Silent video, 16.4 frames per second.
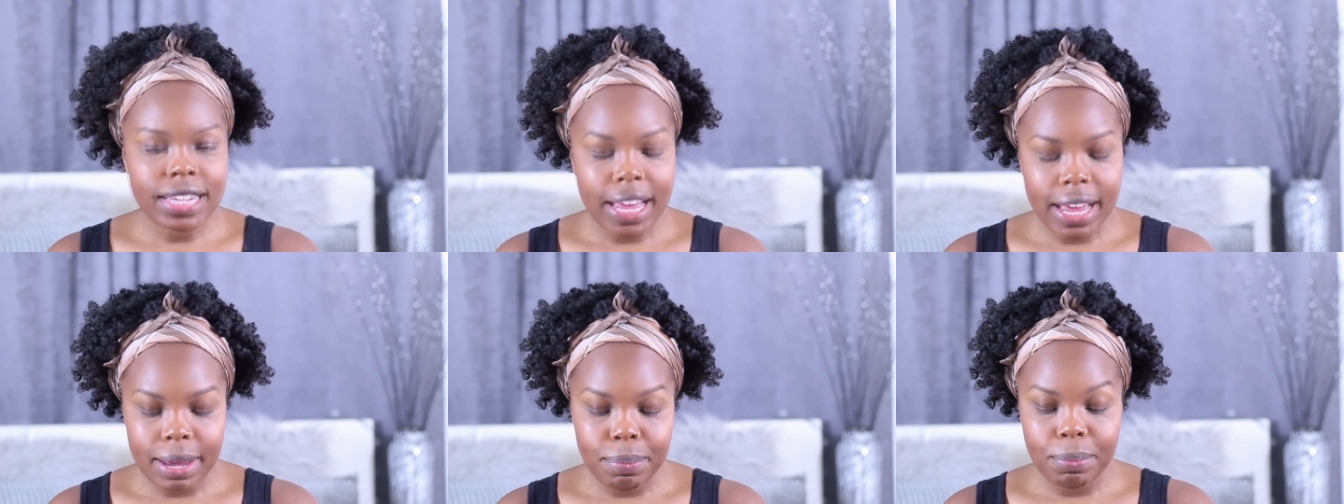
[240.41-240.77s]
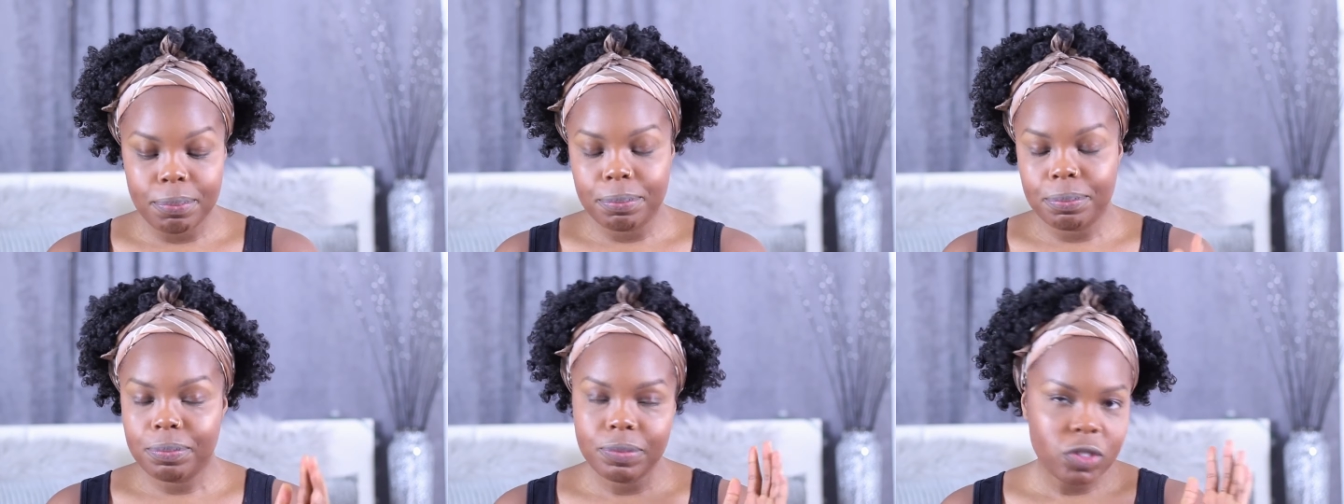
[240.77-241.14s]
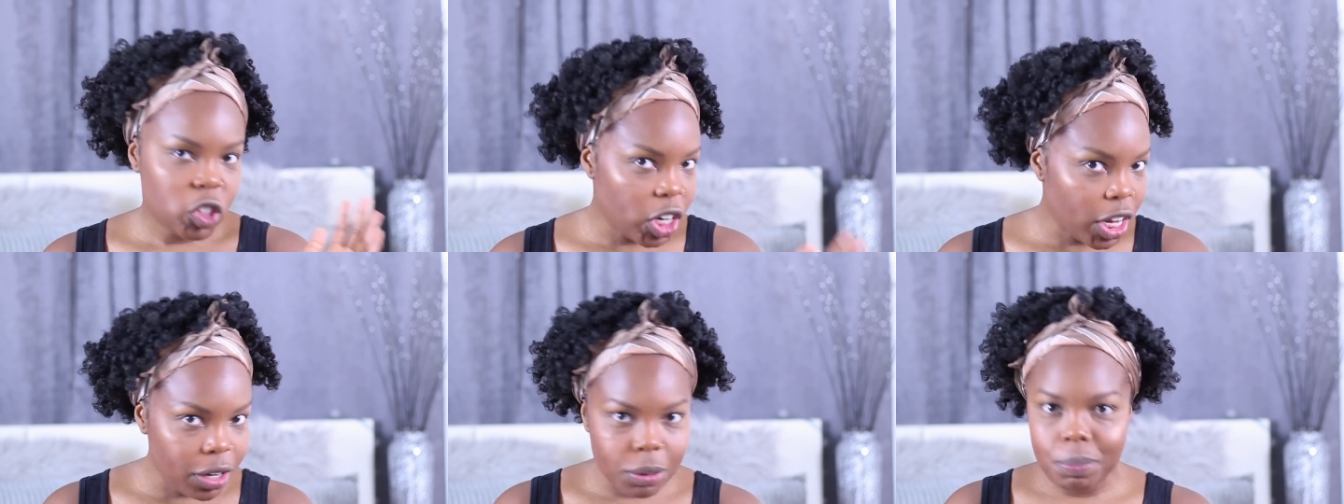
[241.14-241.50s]

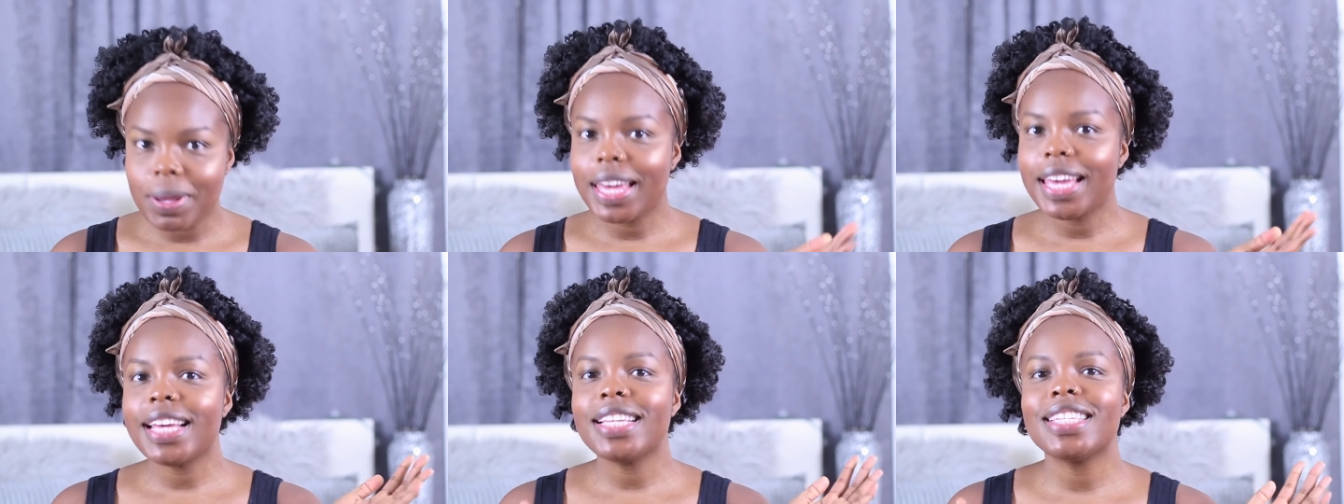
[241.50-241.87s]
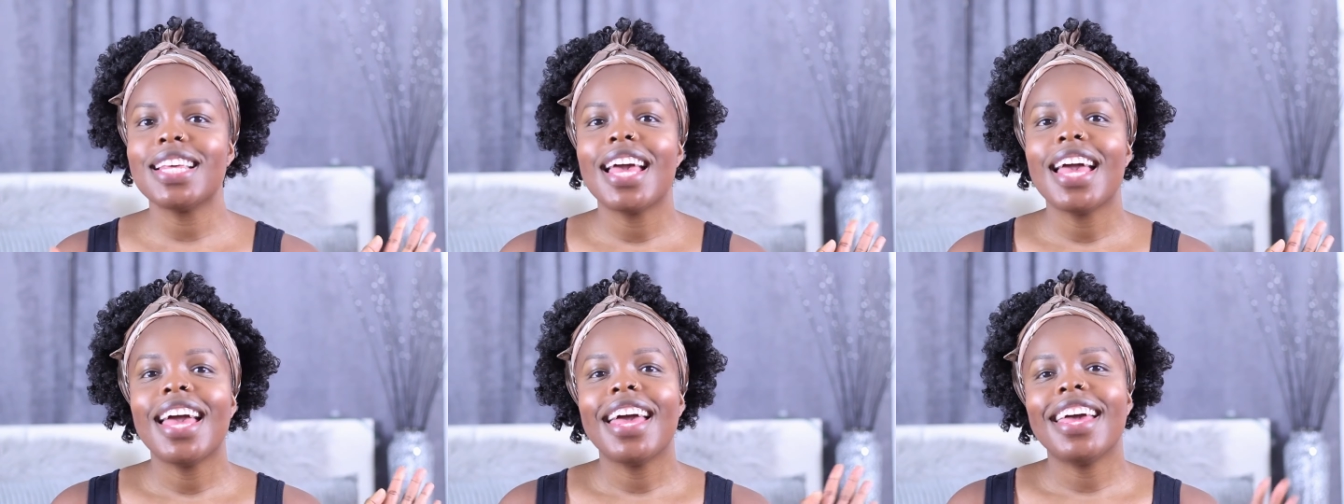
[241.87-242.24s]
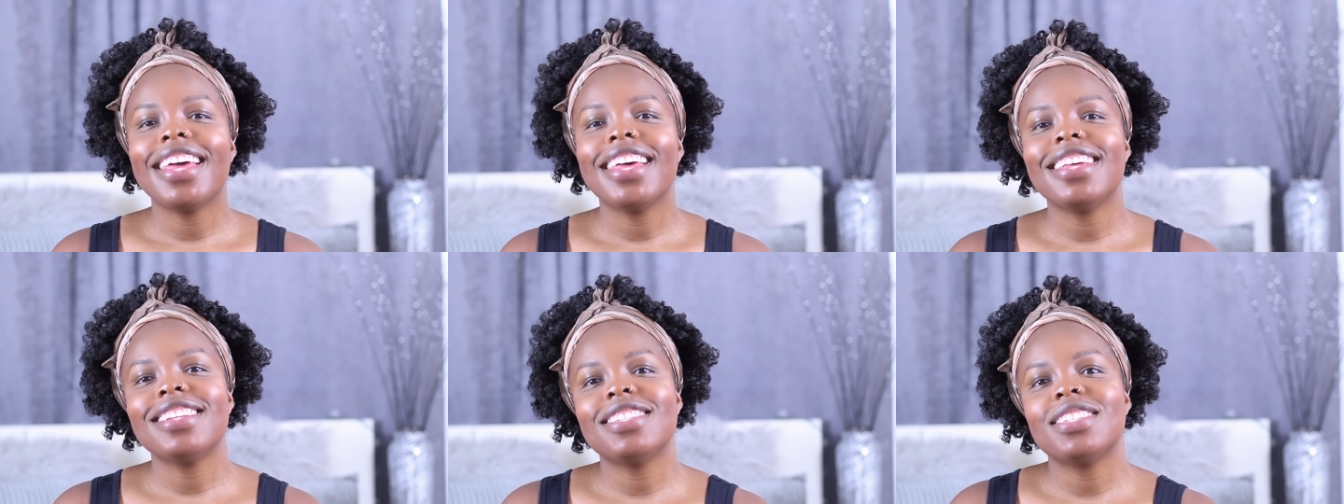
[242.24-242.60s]
eyeshadow base,
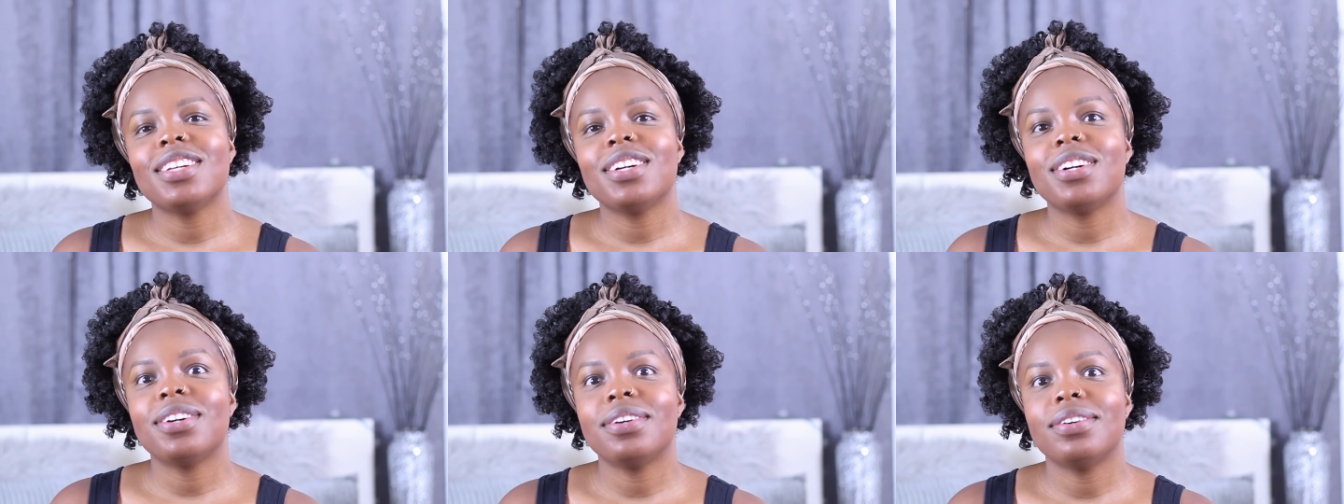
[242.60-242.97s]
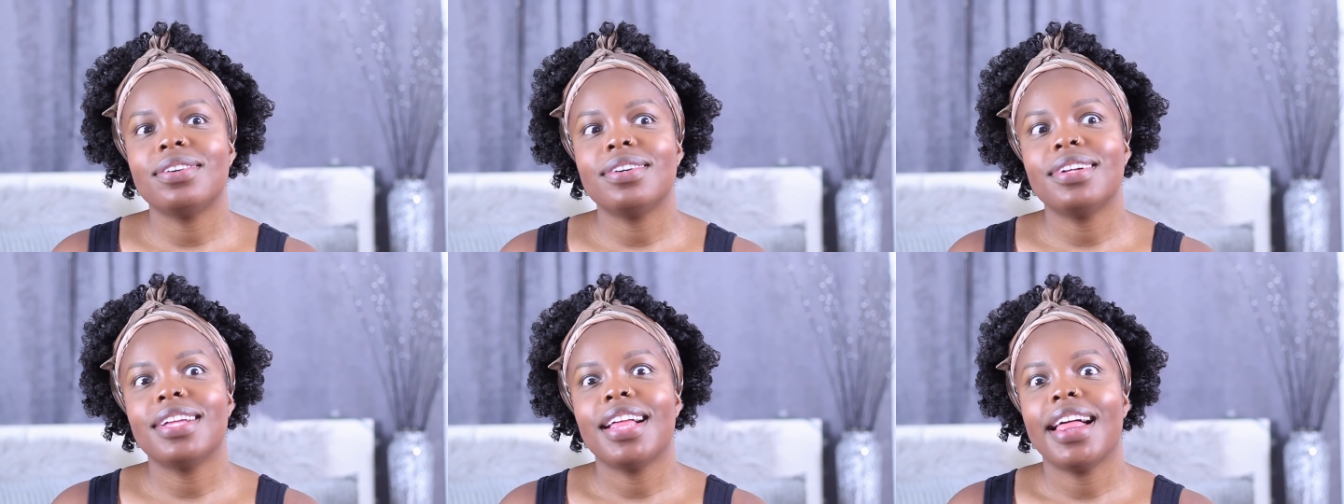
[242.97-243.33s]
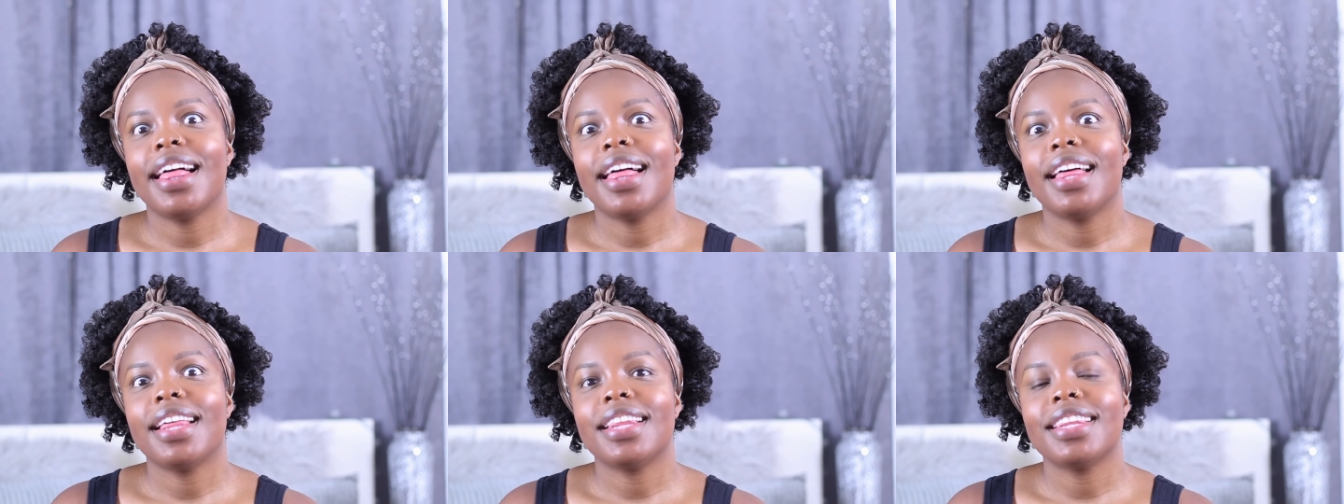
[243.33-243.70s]
and so
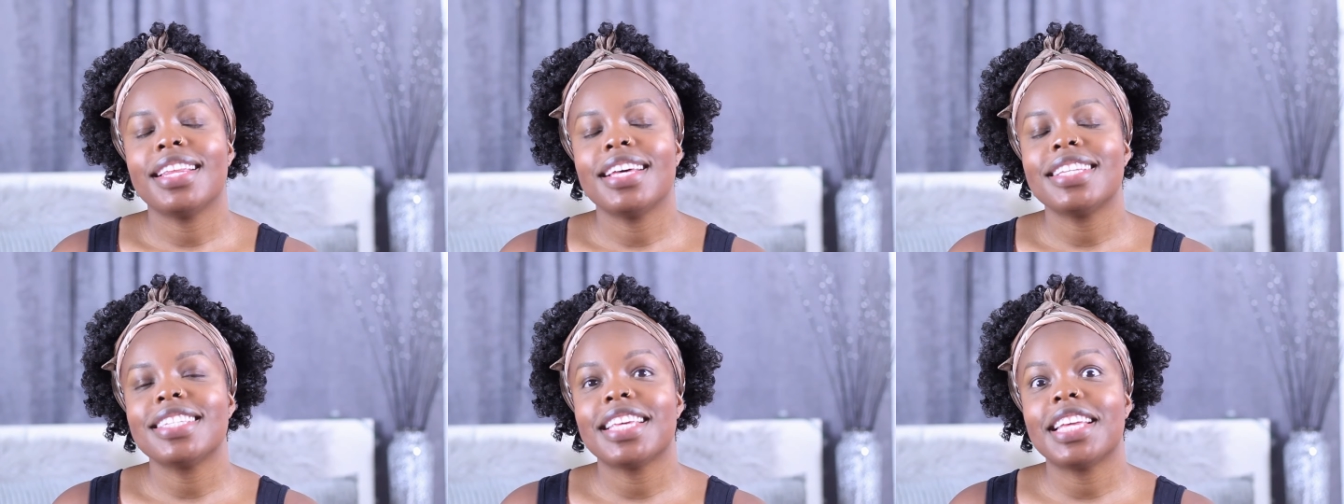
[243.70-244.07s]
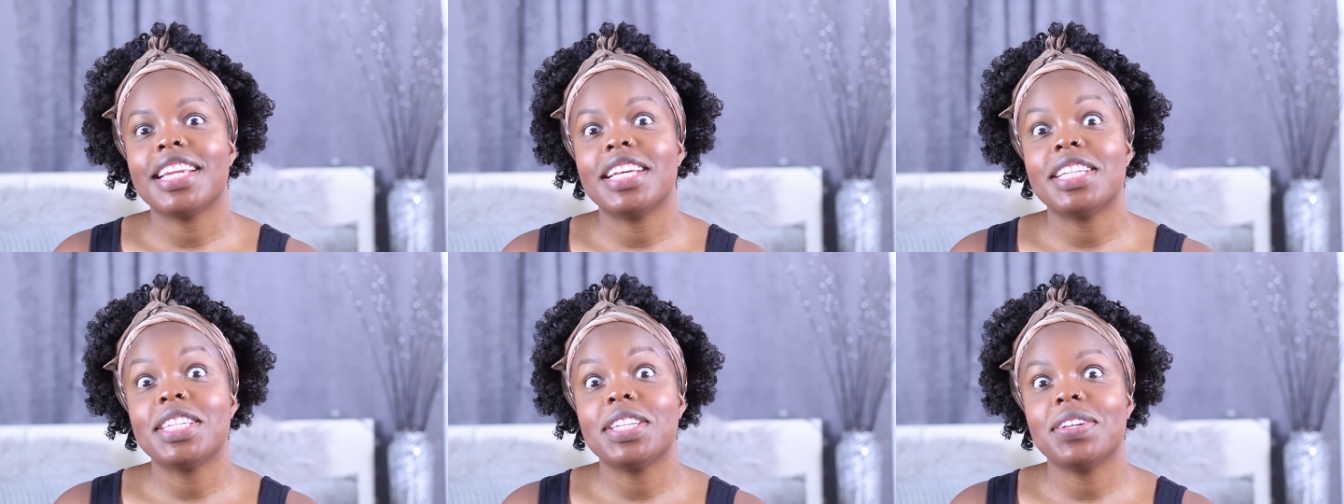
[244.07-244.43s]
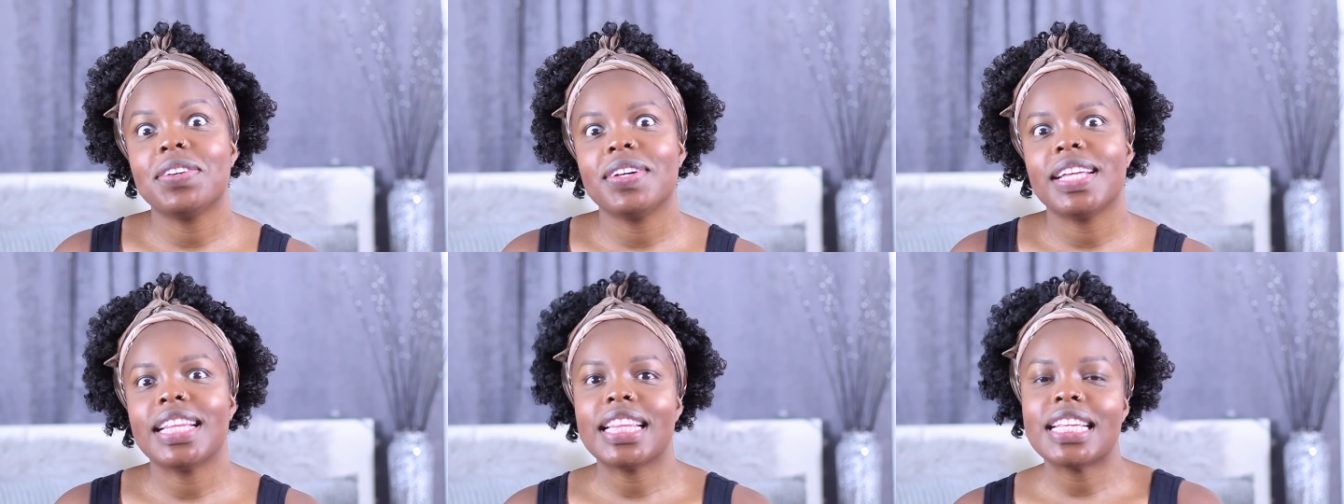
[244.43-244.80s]
let's get into
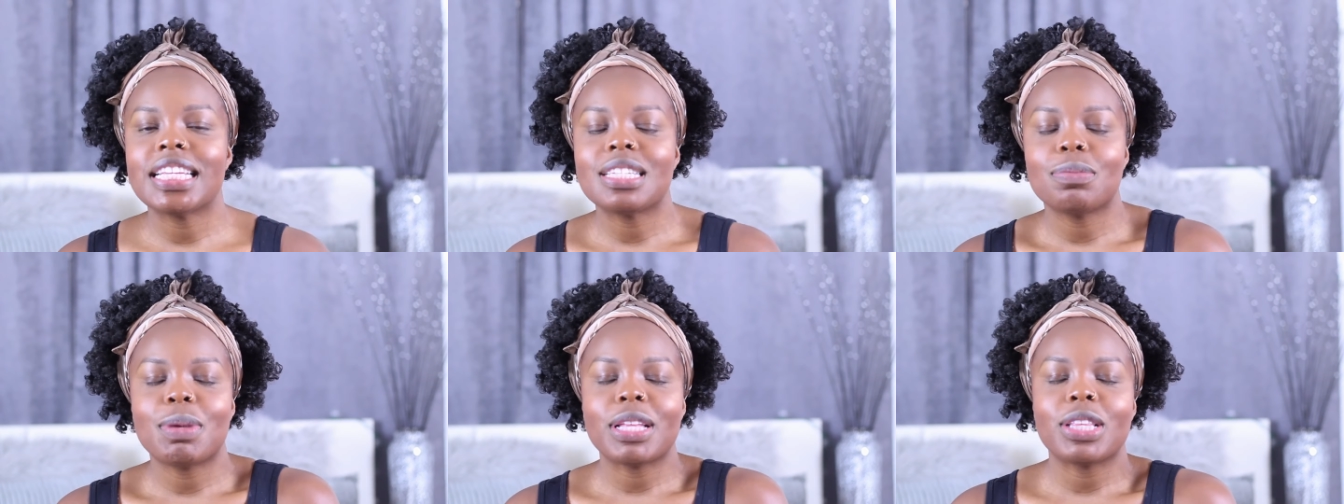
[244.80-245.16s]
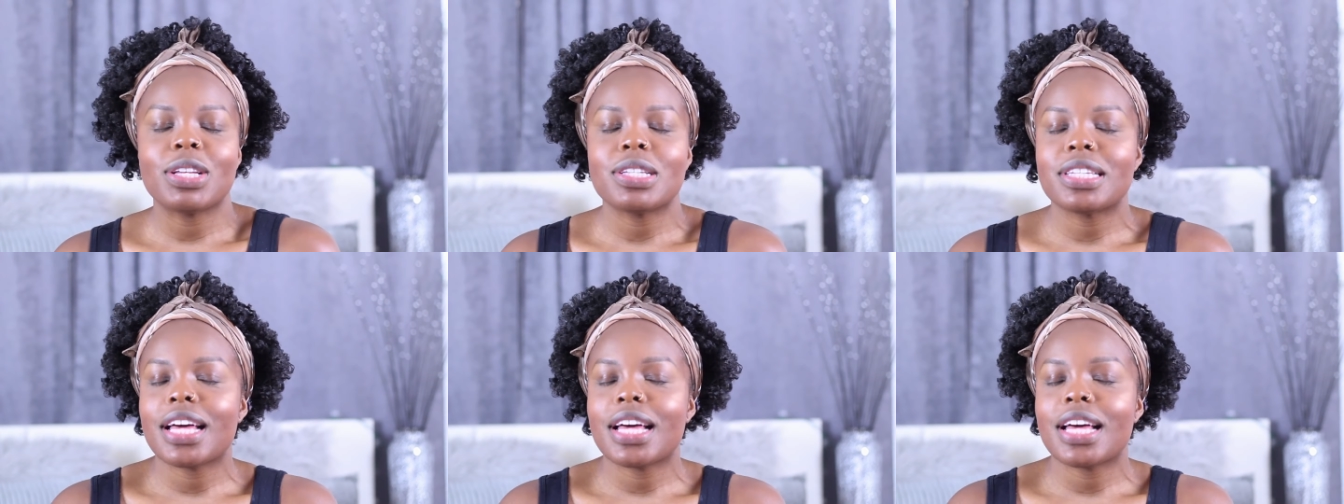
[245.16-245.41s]
it. Let's make those